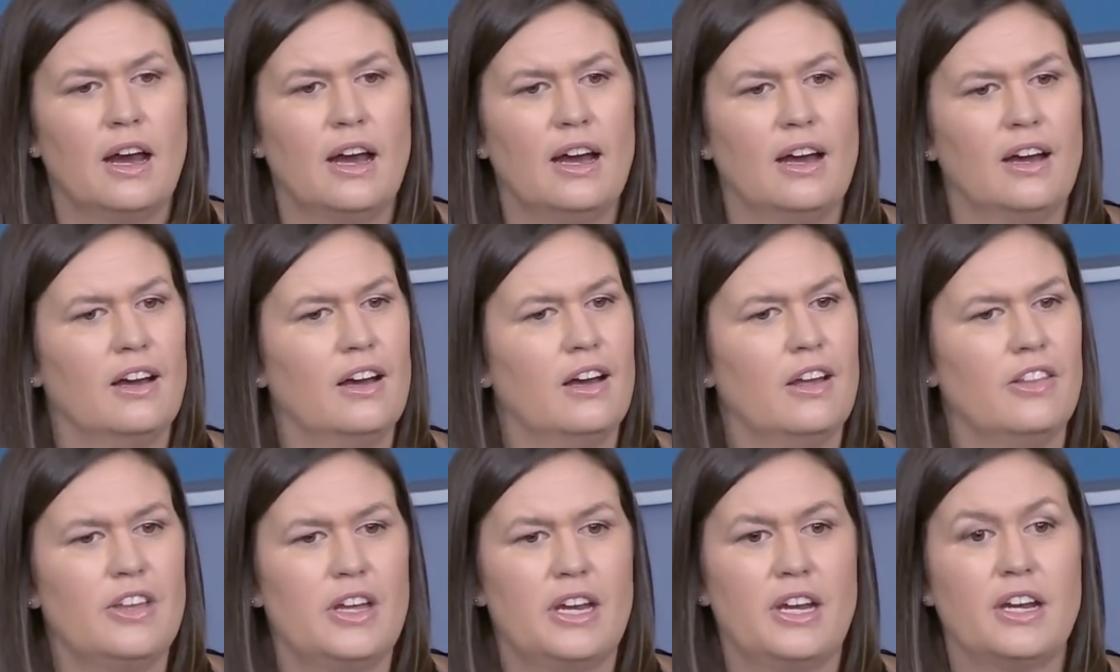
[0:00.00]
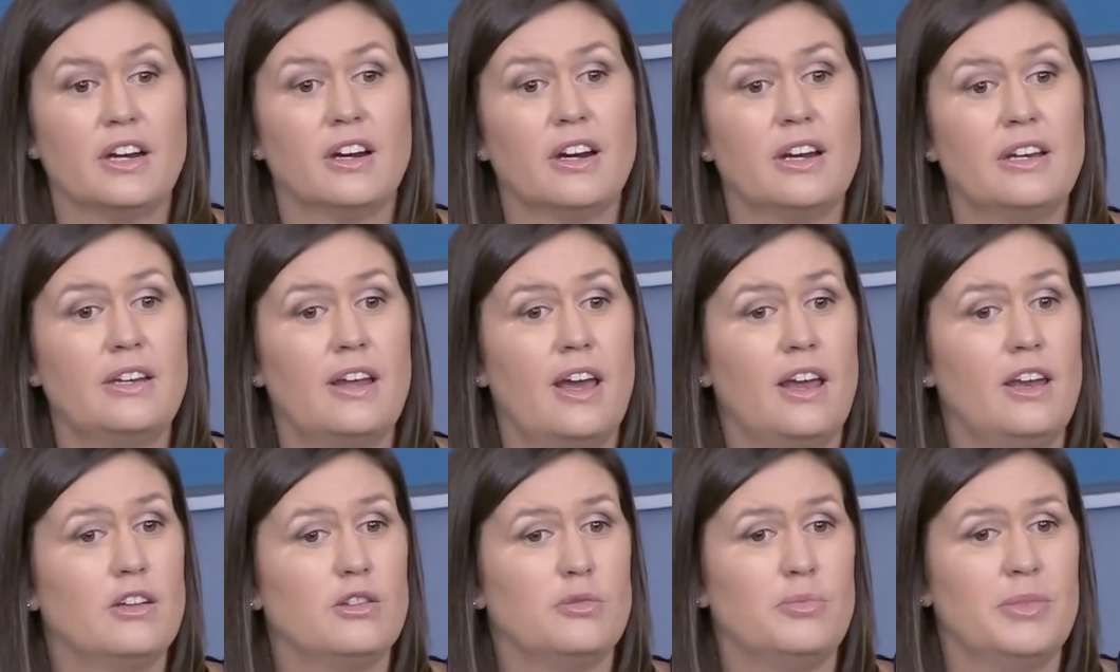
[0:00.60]
The hearing
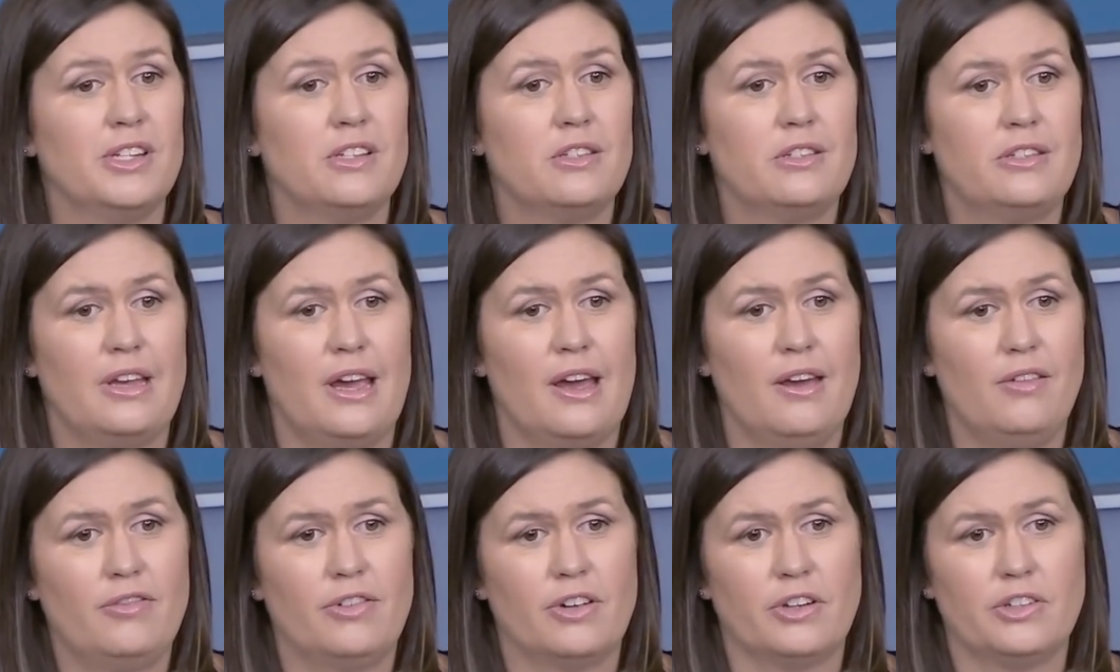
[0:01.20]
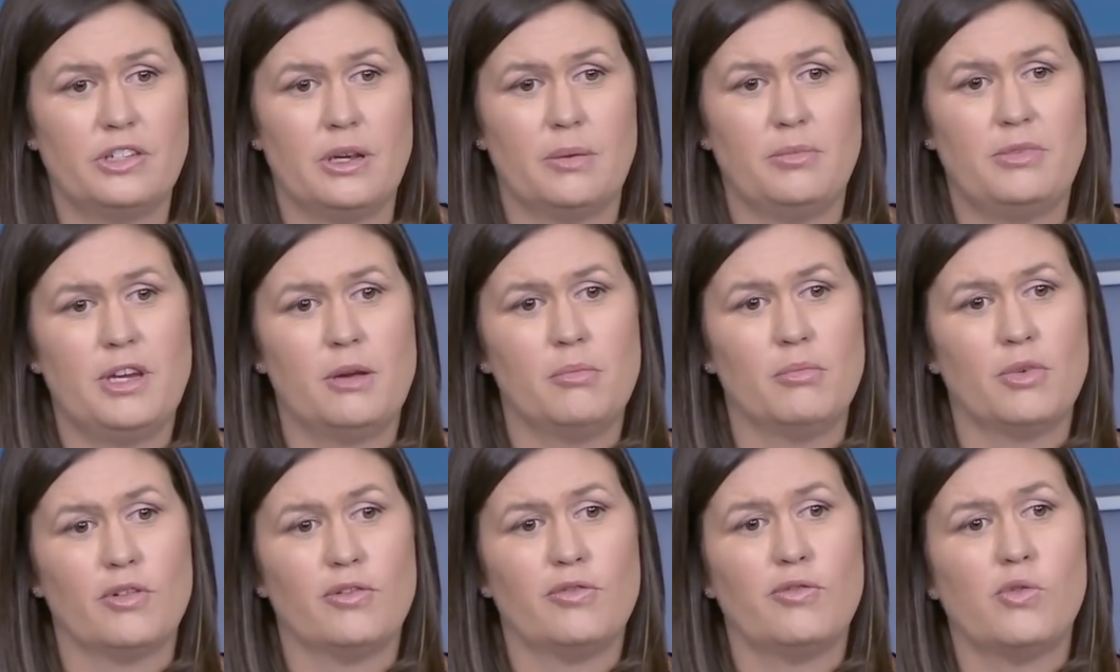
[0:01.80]
date has been set for
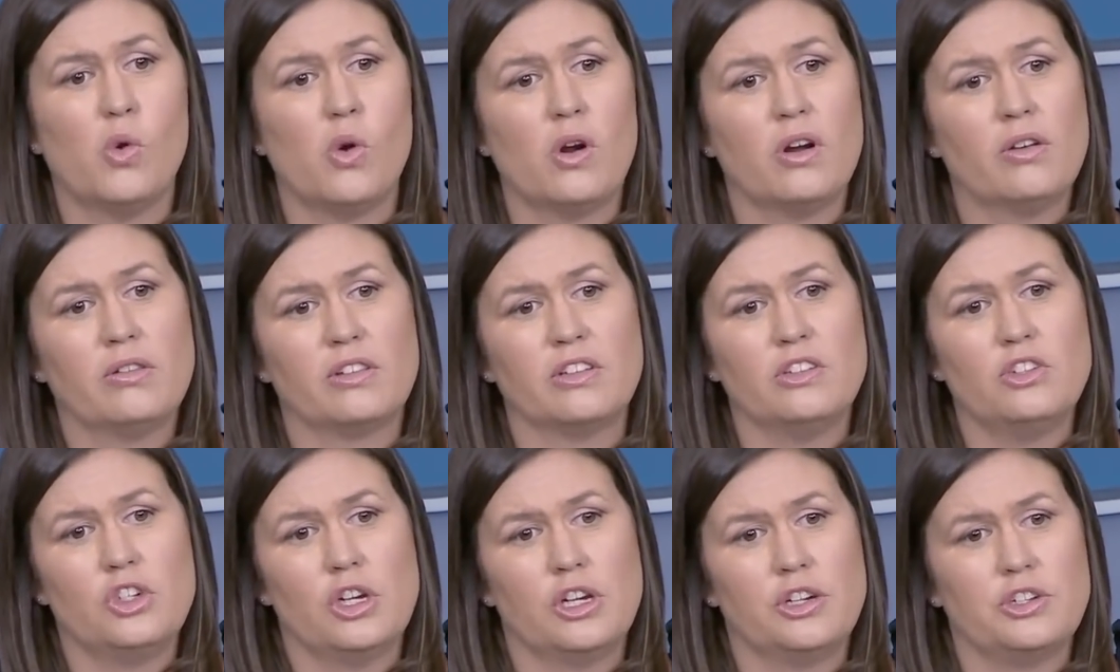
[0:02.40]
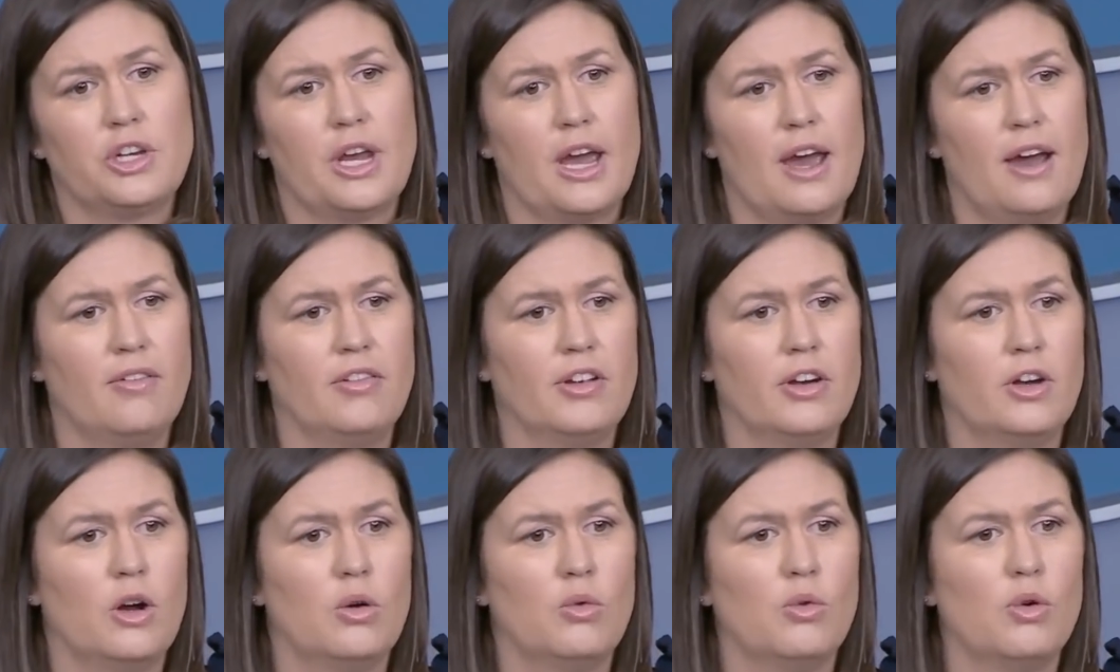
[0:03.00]
September 4th, and Judge
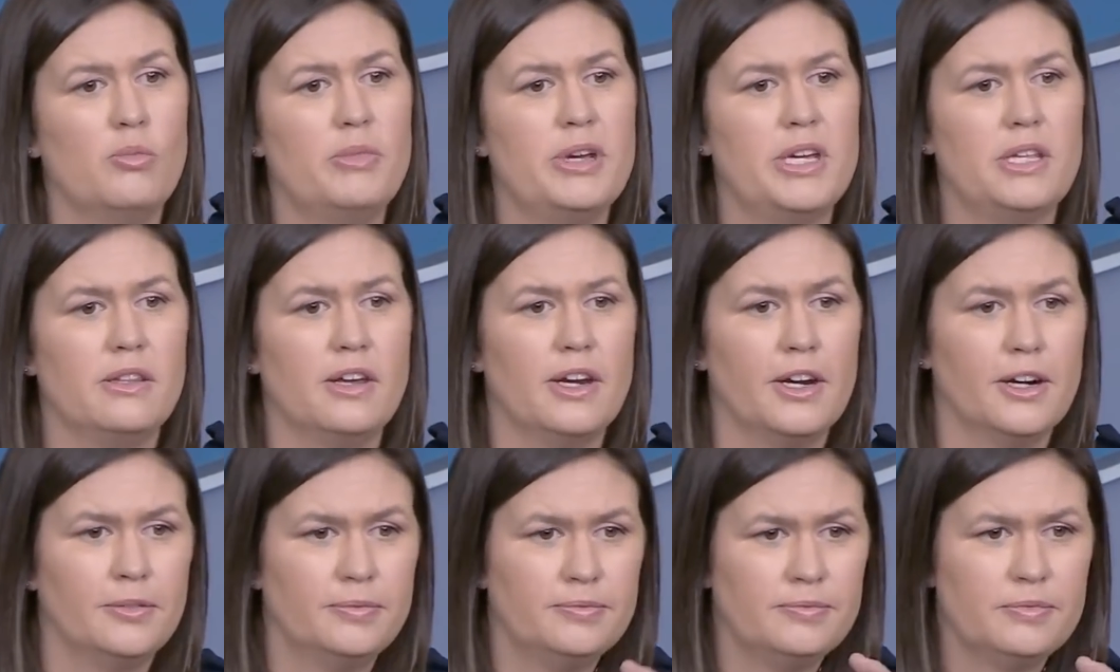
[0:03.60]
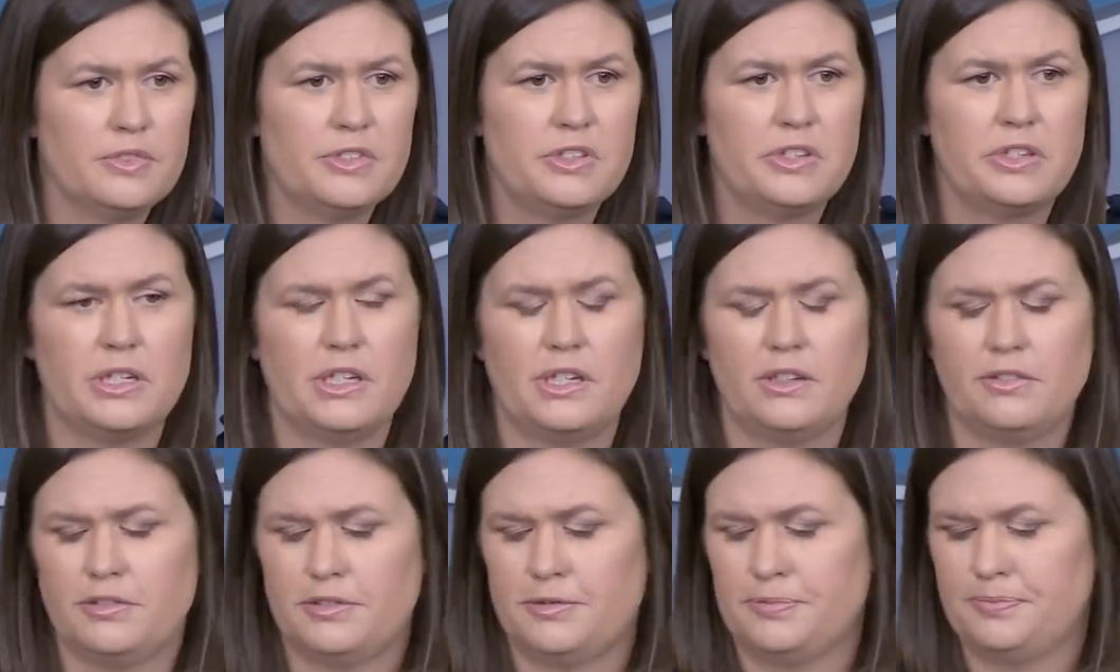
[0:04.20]
Kavanaugh will be there.
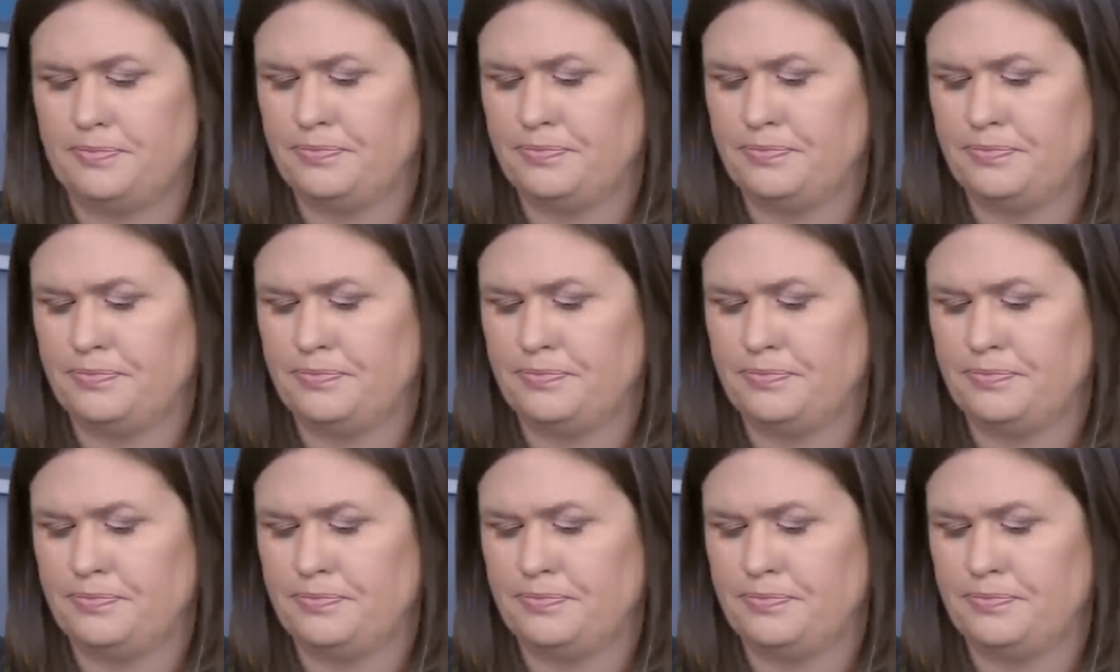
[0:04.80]
Steve?